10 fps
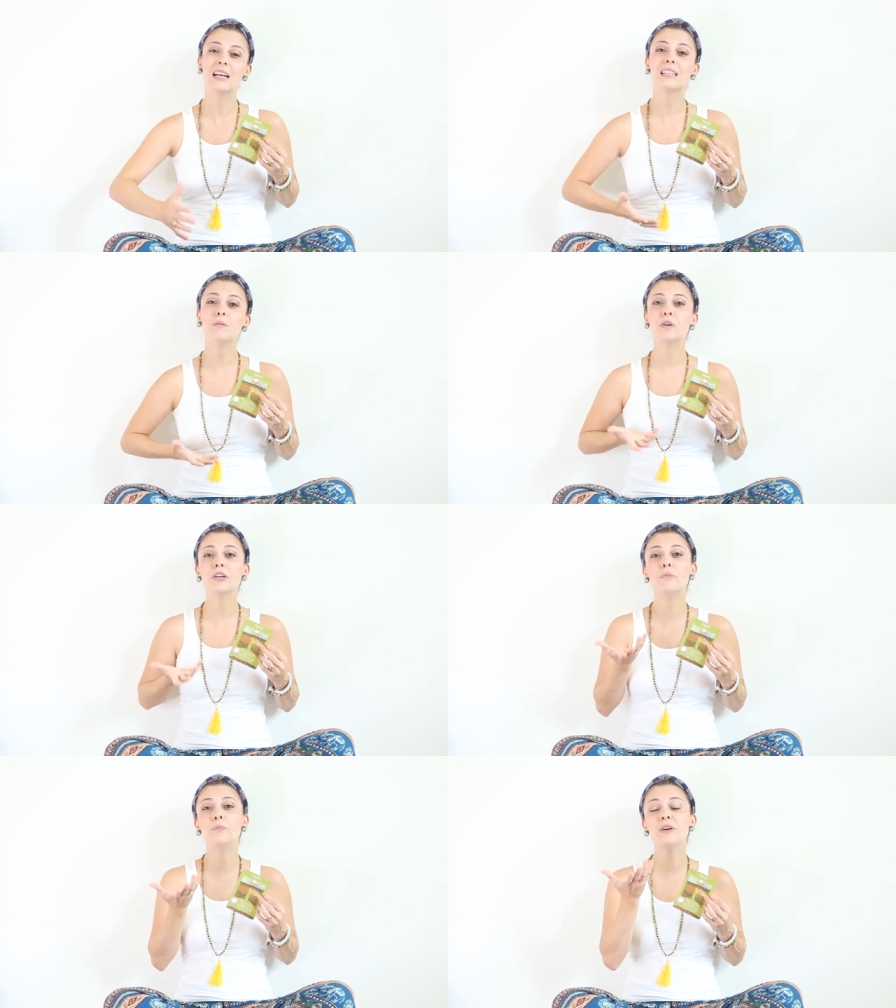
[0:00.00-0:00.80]
the more
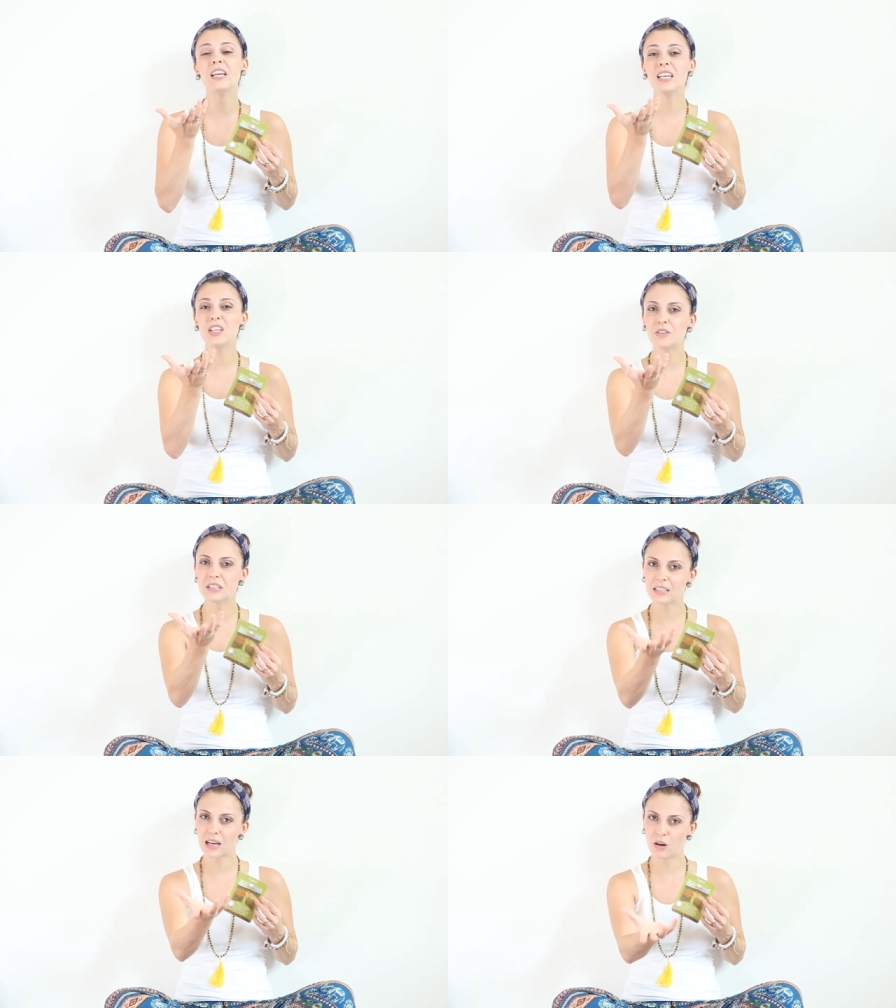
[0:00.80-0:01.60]
you bring
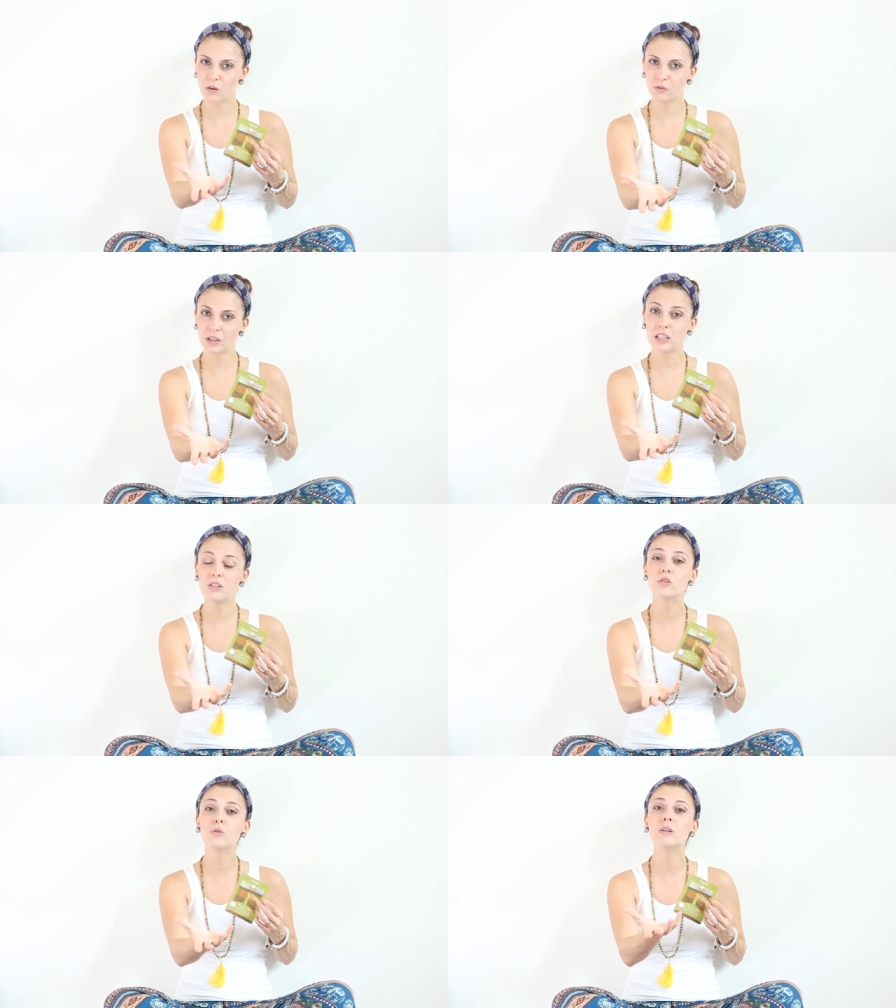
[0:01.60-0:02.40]
yourself
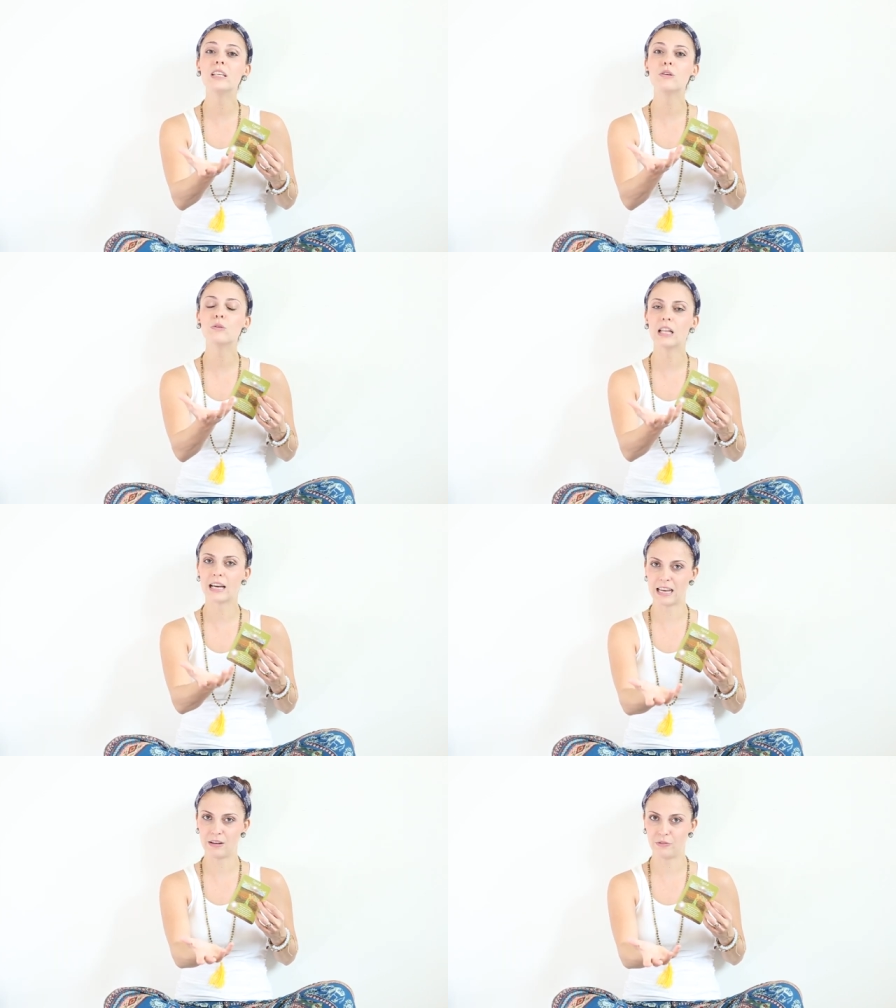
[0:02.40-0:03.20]
into a new
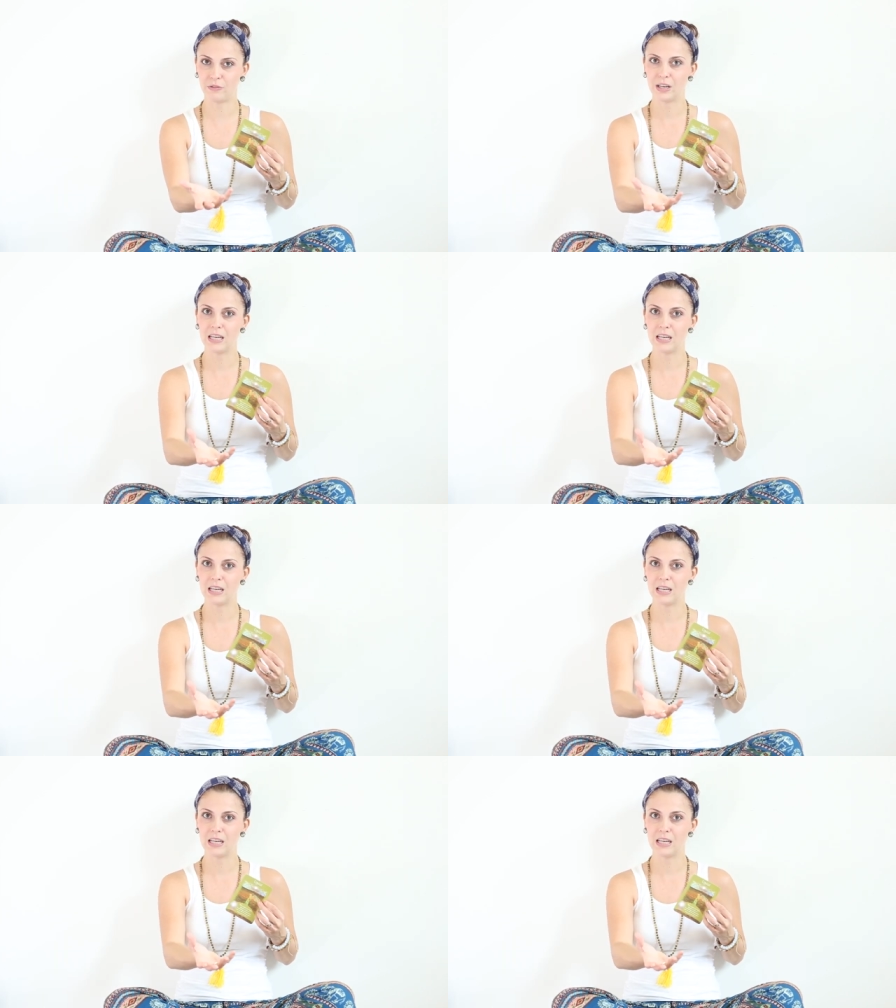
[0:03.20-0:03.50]
life,